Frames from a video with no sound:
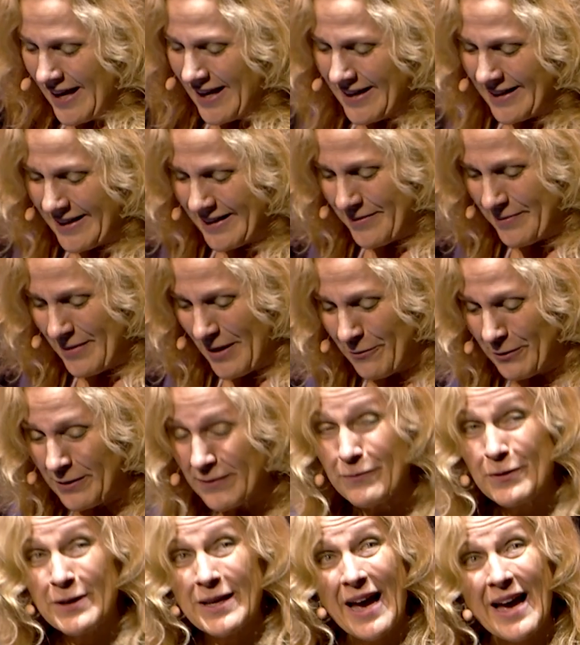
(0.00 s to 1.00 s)
um, that we,
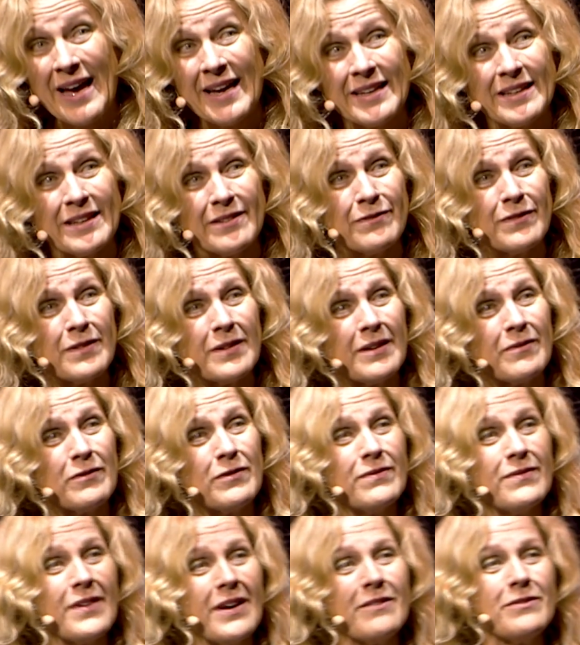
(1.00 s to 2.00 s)
we had of a,
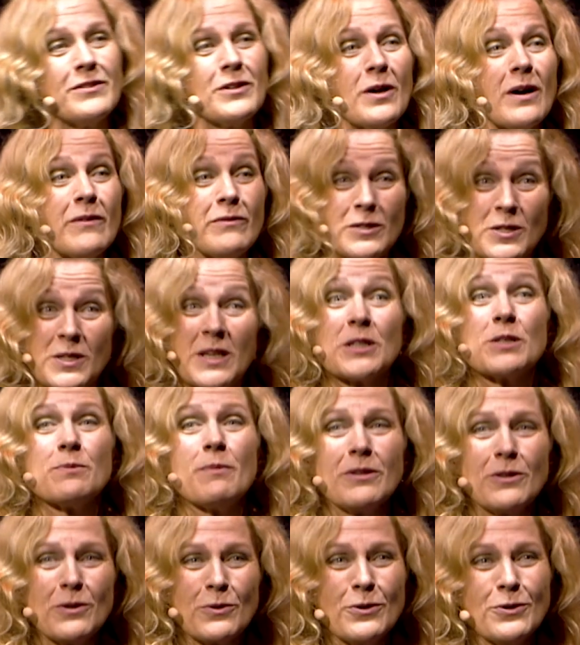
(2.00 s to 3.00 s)
of a, a six
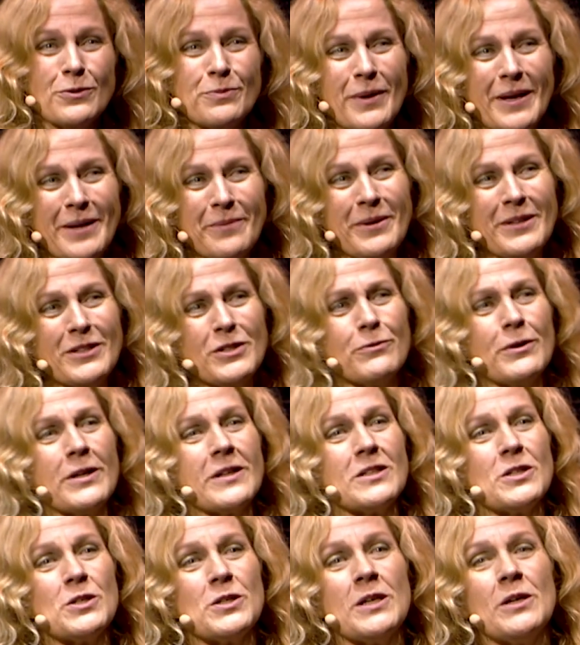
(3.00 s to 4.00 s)
month old baby. We
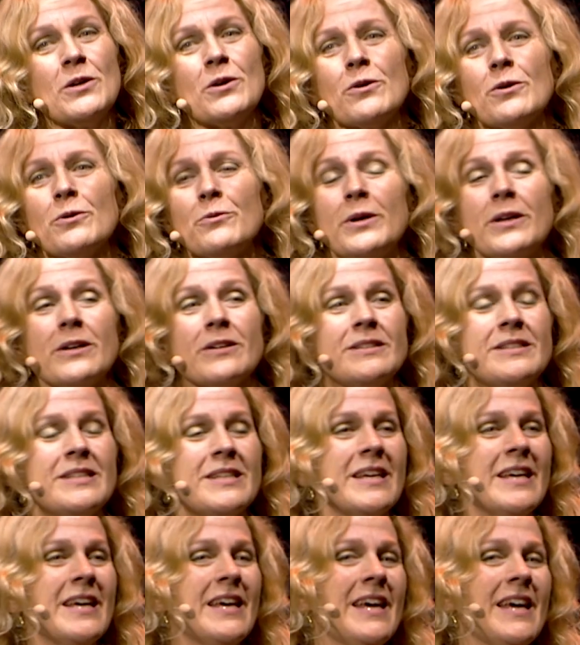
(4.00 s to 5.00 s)
could see her, we could,
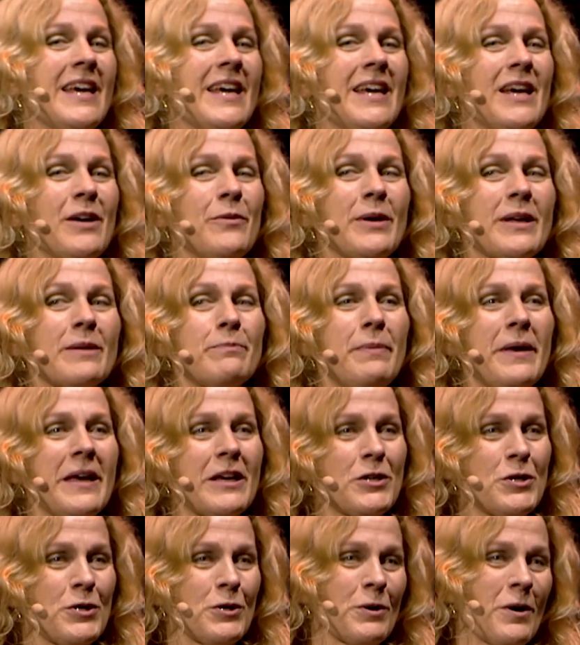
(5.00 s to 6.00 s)
we could
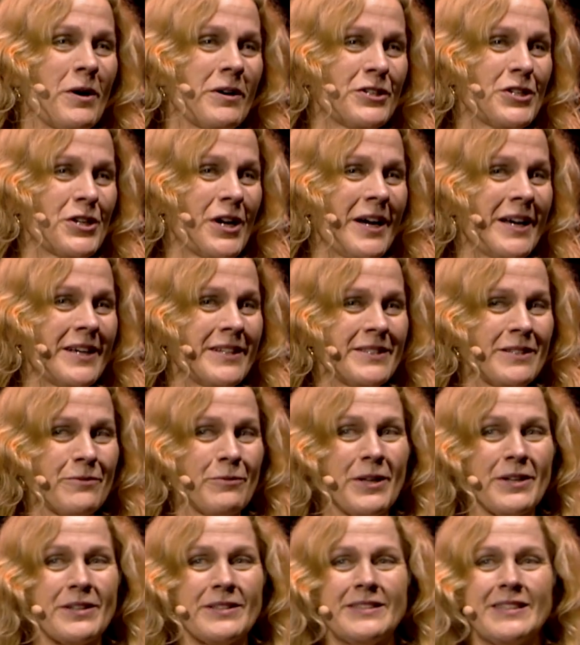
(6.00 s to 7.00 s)
picture our child, and
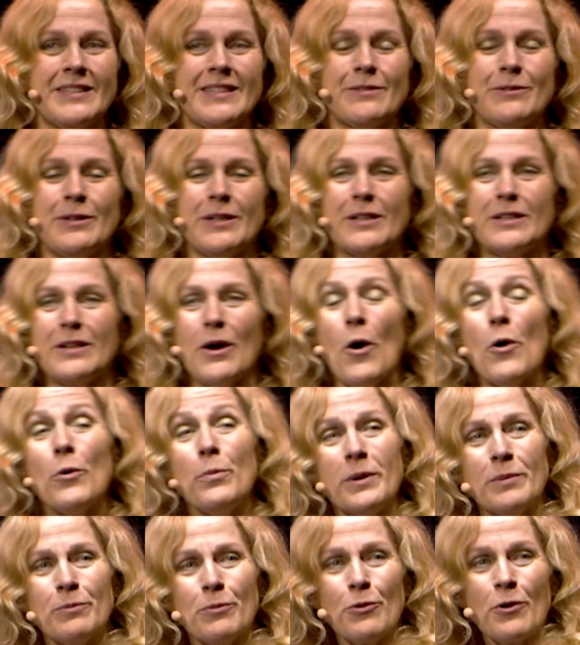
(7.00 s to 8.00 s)
we could, we could
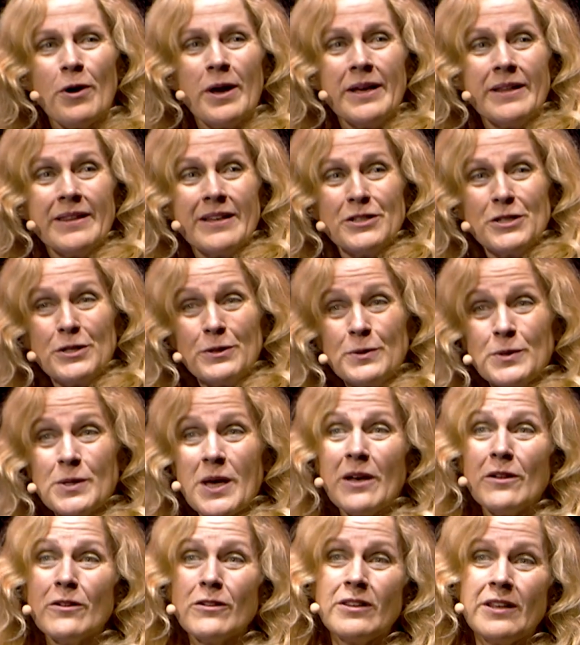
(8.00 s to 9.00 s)
hope and pray that she was
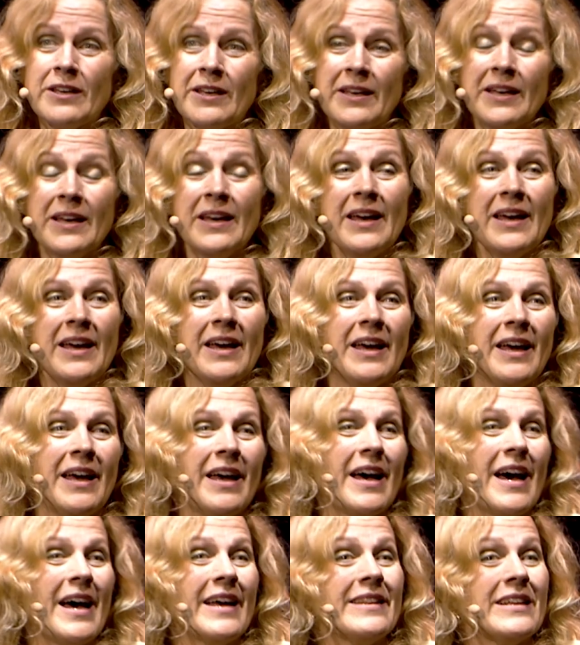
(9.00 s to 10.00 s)
healthy
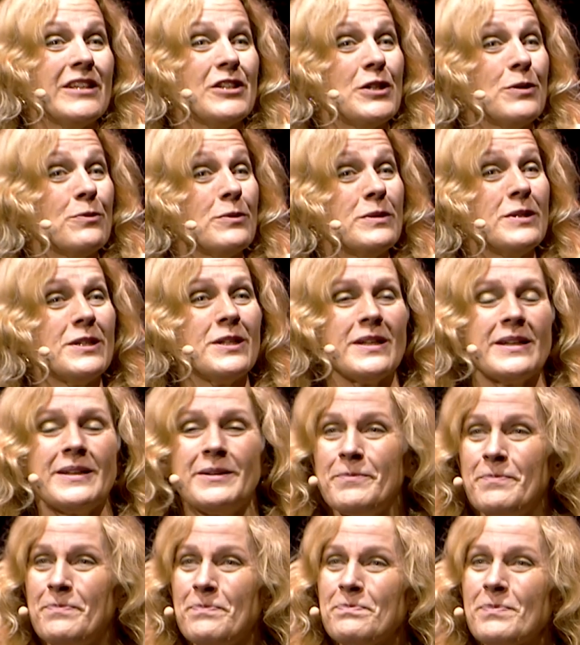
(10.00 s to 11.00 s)
and that she would
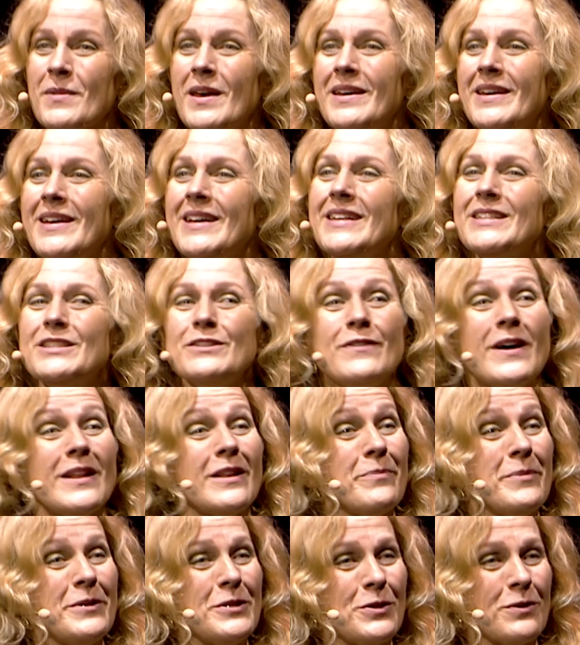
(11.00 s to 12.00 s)
um,
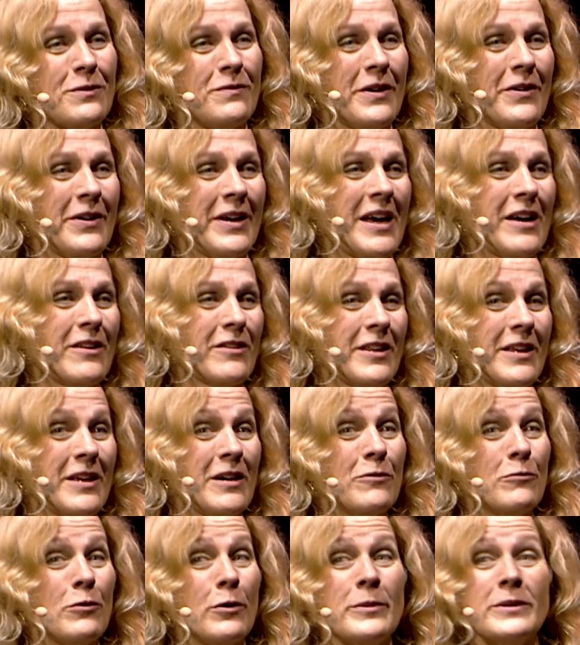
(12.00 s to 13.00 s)
develop into a very healthy
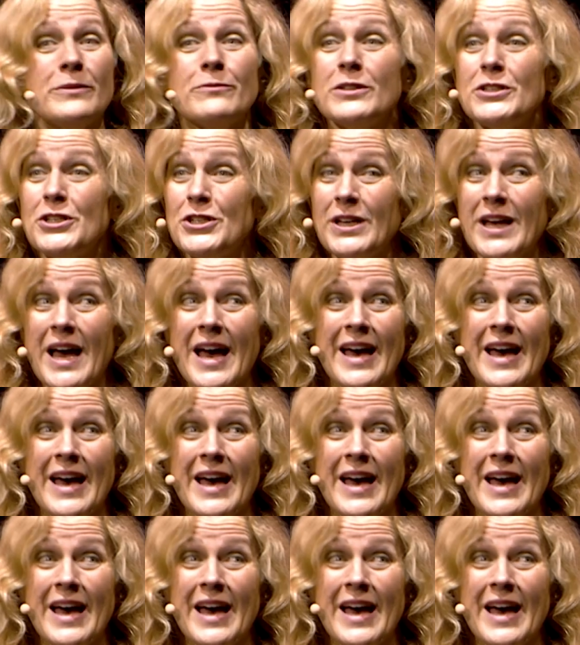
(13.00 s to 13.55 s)
young woman, which she